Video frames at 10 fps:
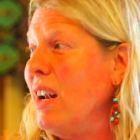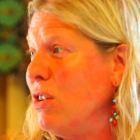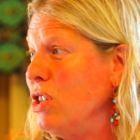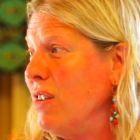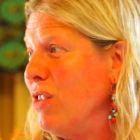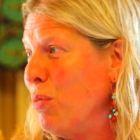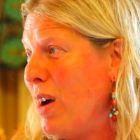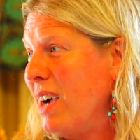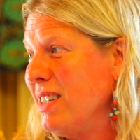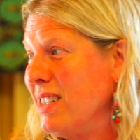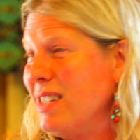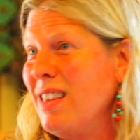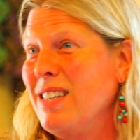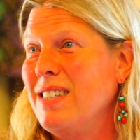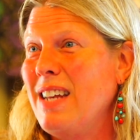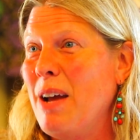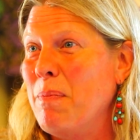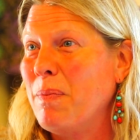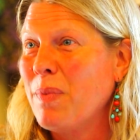energy of the practice at this time.